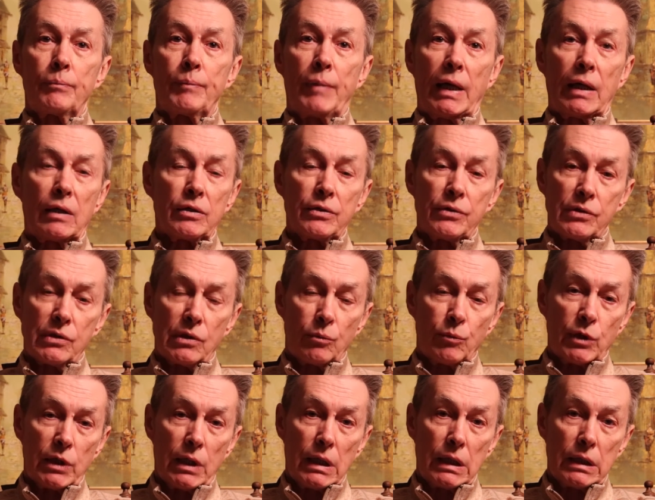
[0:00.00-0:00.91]
bailing
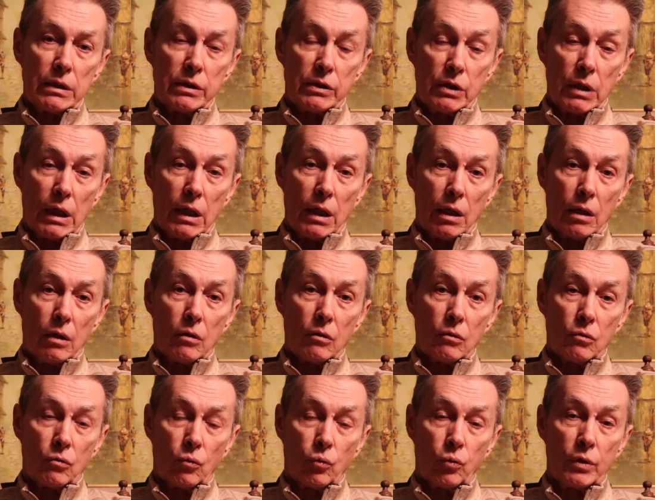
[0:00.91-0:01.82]
someone out of
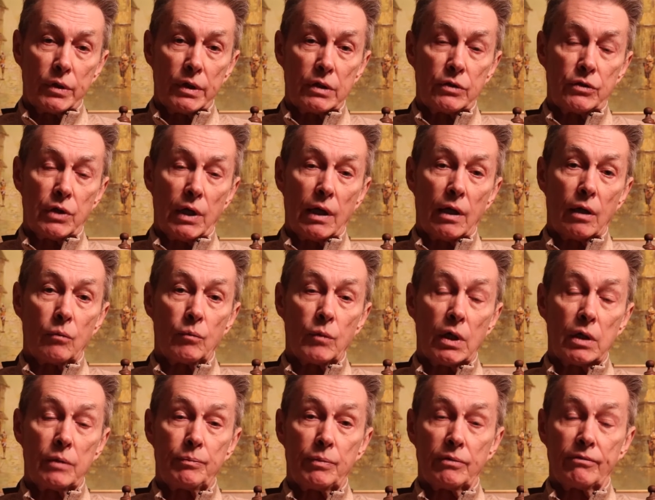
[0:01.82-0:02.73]
jail when the jail
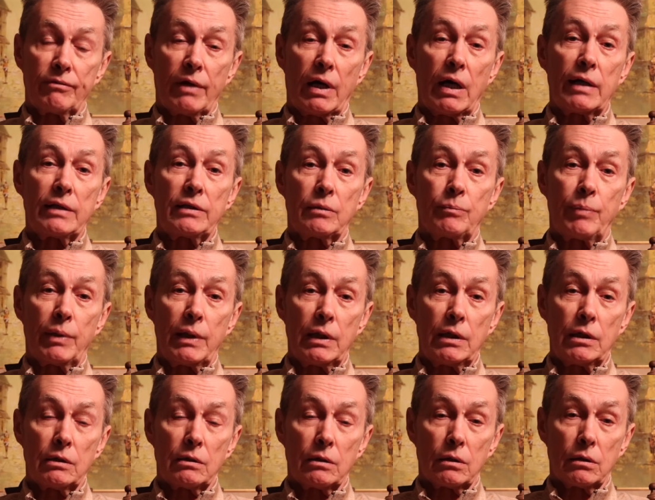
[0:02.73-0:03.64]
might provide the
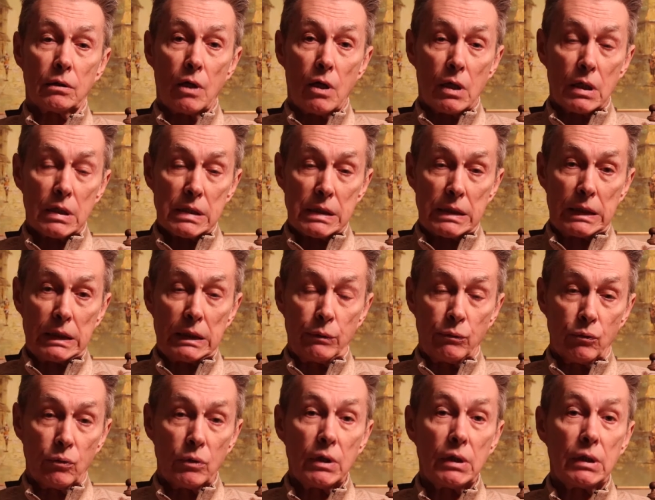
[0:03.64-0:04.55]
pain and the loss they
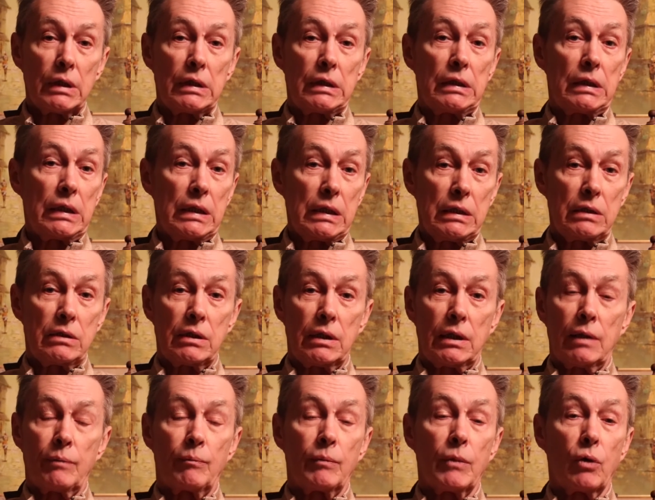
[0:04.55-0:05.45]
really need
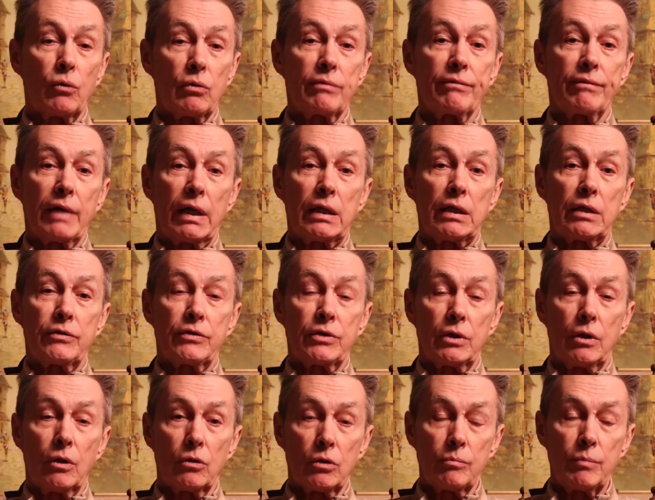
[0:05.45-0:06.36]
to get motivated
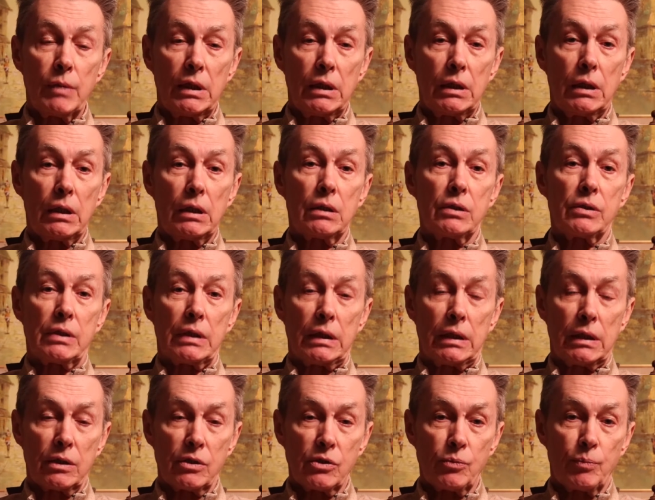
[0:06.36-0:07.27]
to go to meetings, to
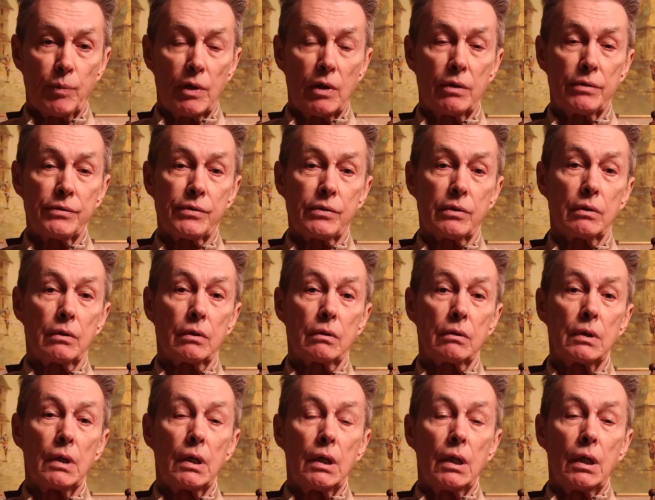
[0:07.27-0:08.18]
get a
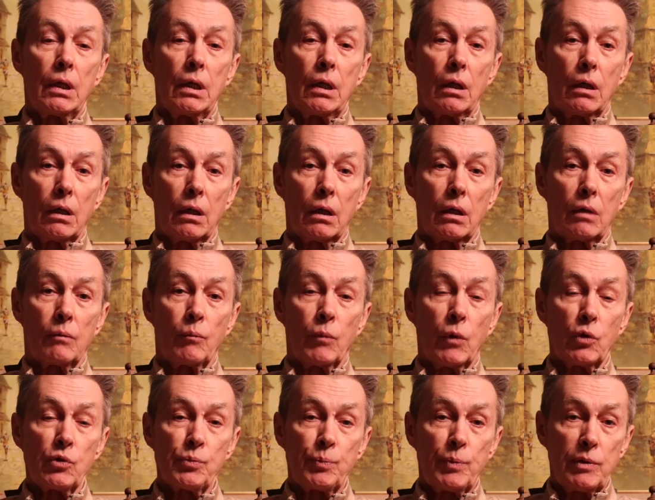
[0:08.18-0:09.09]
sponsor.
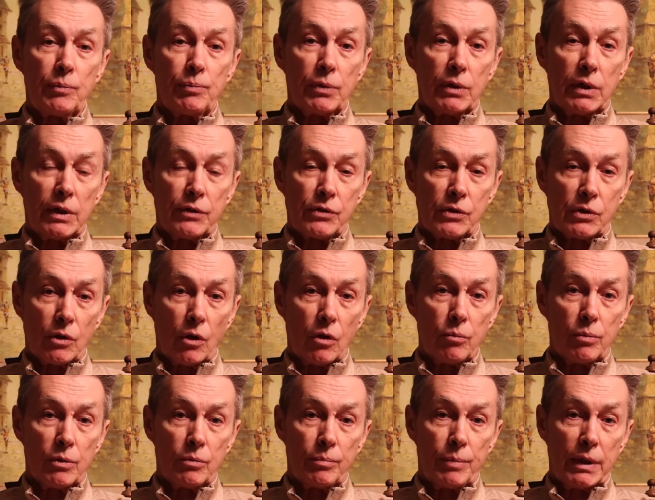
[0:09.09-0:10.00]
Most people get
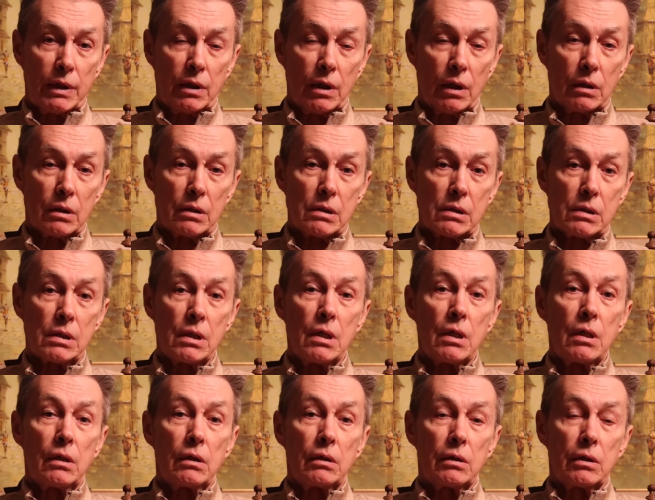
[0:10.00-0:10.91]
sober because
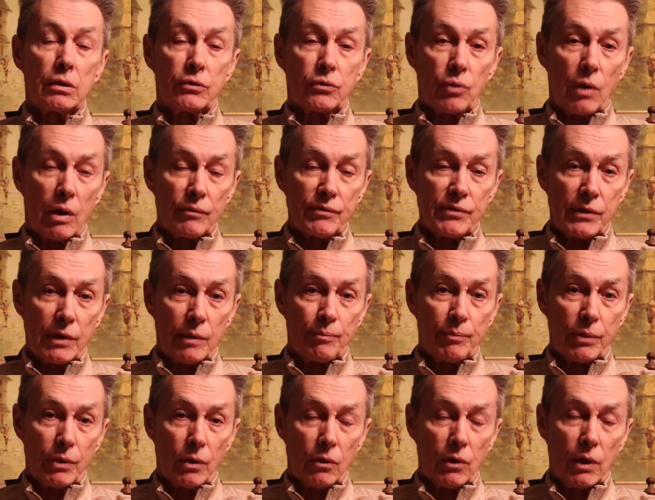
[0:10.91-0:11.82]
the
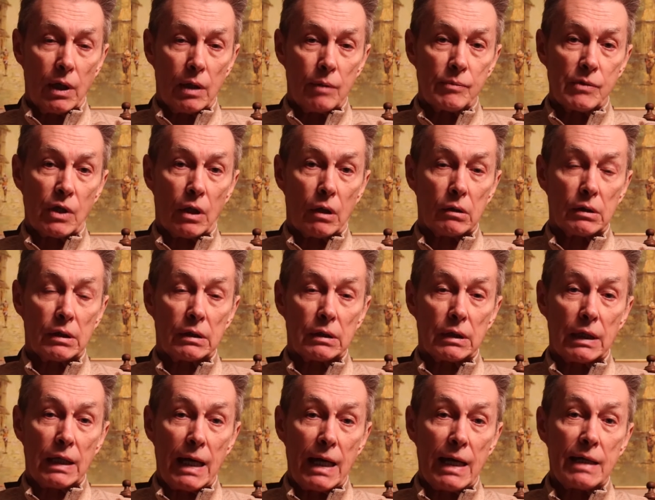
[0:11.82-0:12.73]
12-step programs are
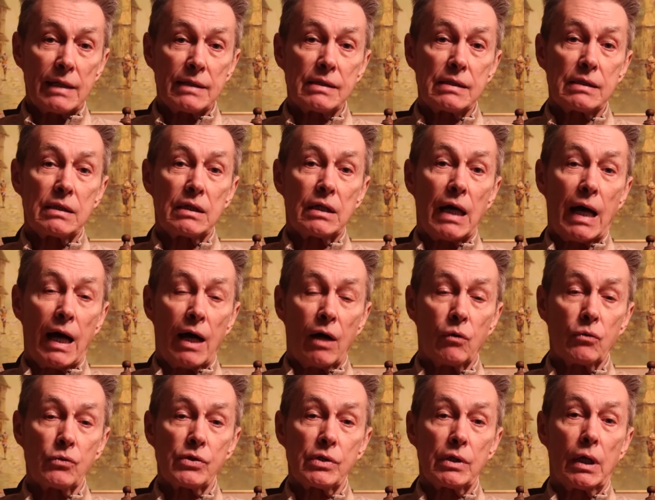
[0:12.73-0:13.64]
the last
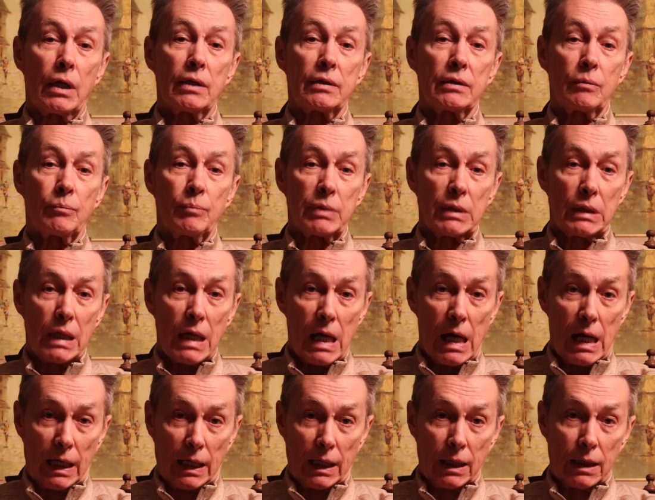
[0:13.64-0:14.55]
house on the
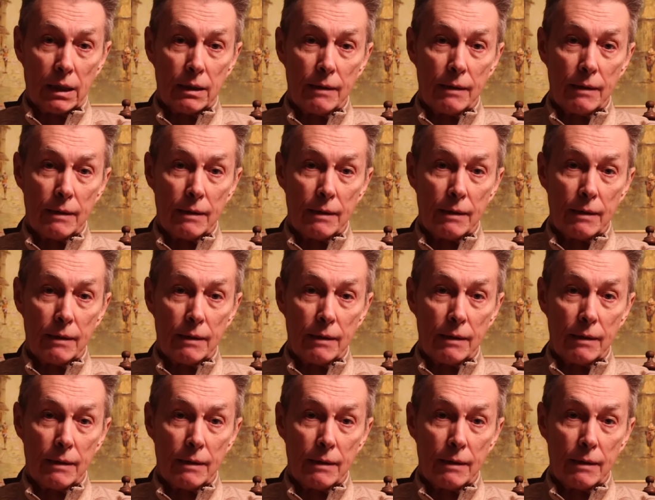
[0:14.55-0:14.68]
block.